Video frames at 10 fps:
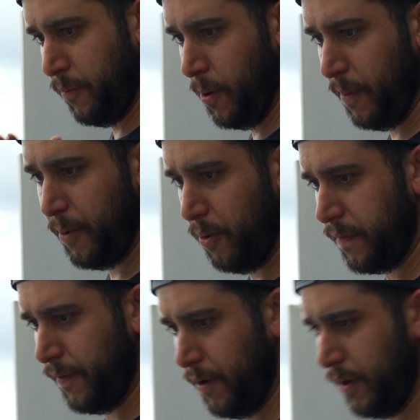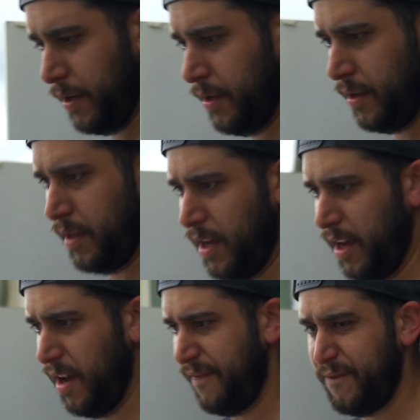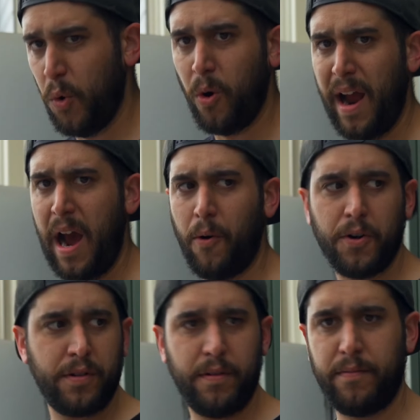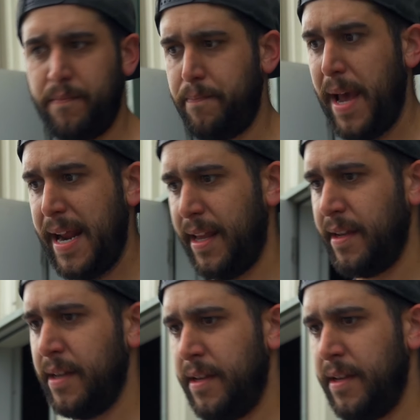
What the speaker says: we were in the booth for 4 hours painting.